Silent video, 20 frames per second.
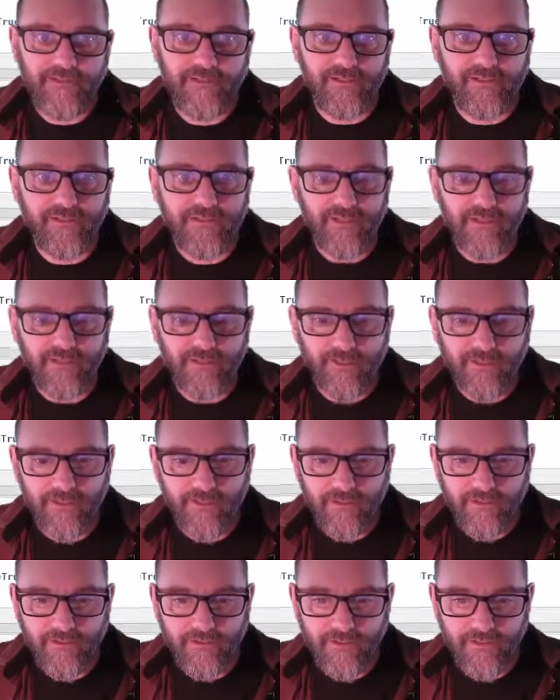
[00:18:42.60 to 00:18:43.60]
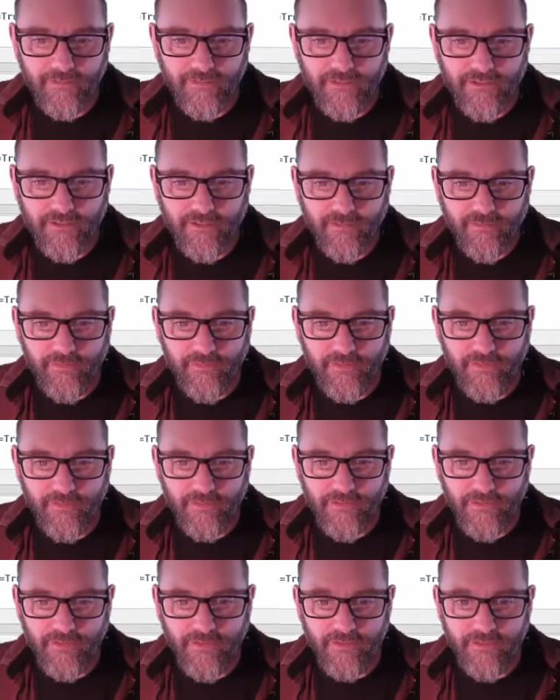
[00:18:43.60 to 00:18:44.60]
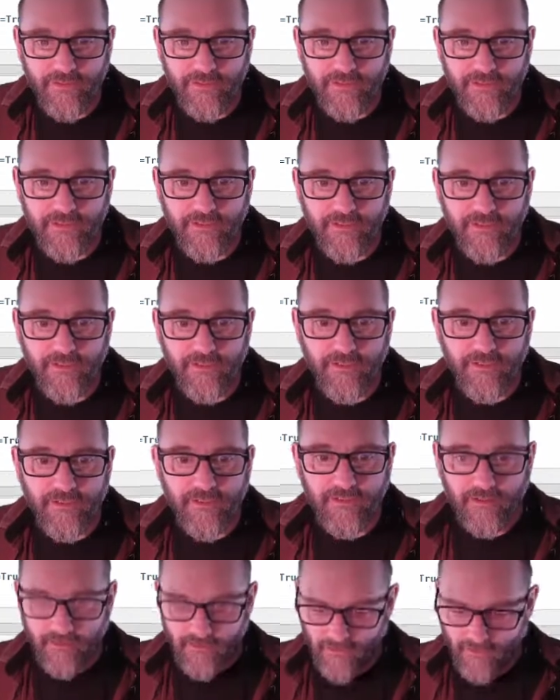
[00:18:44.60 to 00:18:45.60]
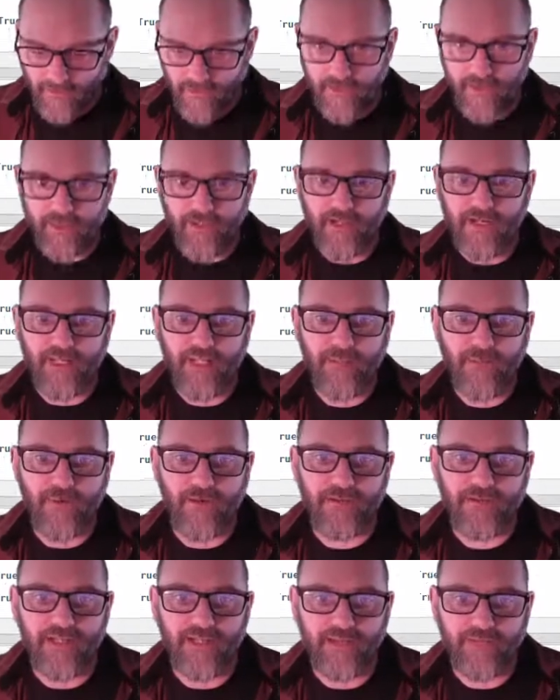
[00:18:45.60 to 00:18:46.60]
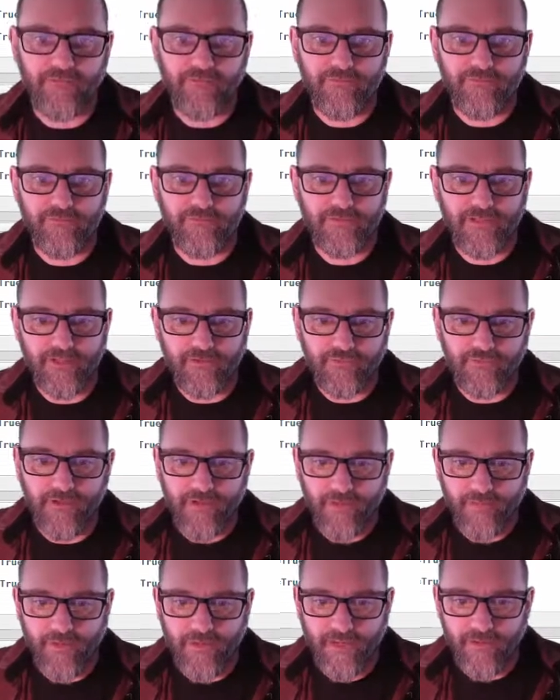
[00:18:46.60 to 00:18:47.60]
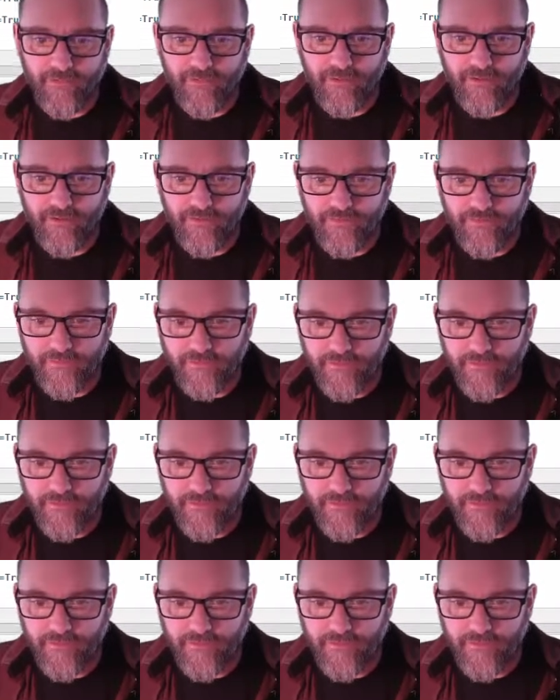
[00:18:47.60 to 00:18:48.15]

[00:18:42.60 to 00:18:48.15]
Still looking good. Let me close all these. I'm gonna keep going till I find a bad one,